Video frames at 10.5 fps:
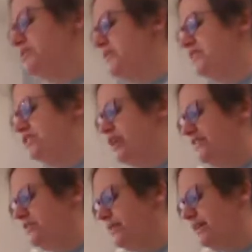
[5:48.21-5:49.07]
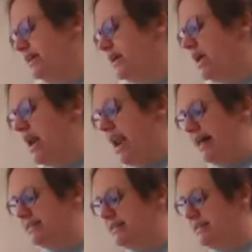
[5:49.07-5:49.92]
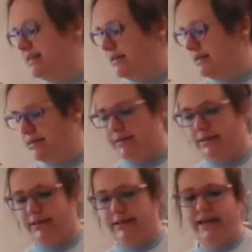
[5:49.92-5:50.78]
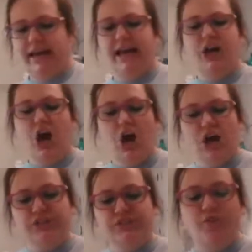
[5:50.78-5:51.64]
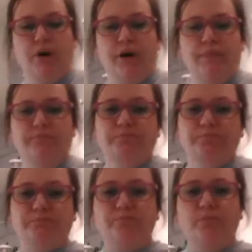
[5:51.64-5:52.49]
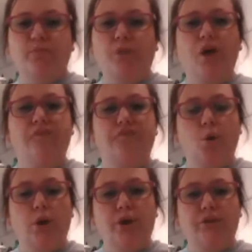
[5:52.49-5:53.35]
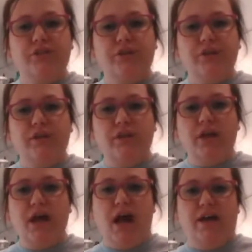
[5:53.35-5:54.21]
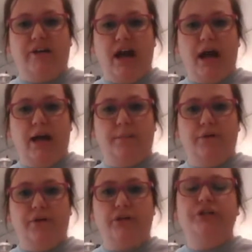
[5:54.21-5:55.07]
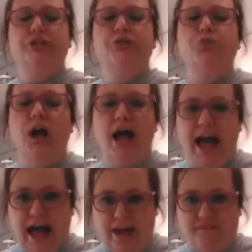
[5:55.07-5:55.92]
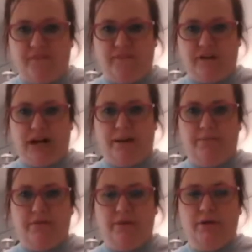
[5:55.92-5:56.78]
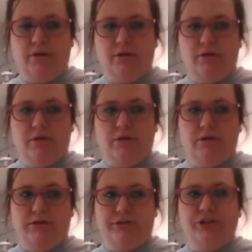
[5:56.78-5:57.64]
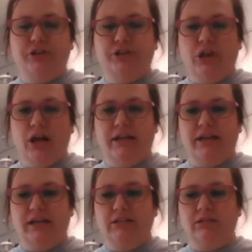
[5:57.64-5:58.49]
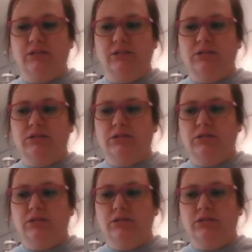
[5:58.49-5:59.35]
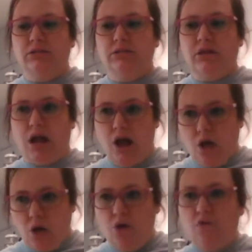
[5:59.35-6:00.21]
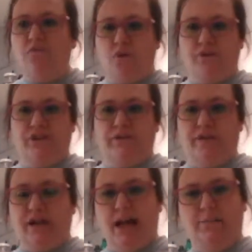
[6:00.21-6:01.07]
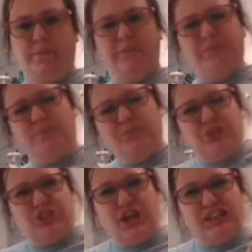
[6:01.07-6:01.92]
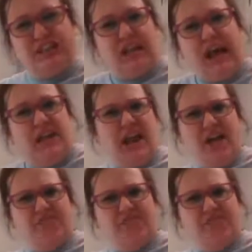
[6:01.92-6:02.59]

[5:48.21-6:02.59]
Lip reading: what drives me nuts. It calls for 1/4 of a cup to 1/2 of a cup. So you're talking a whole 1/4 of a cup just hanging out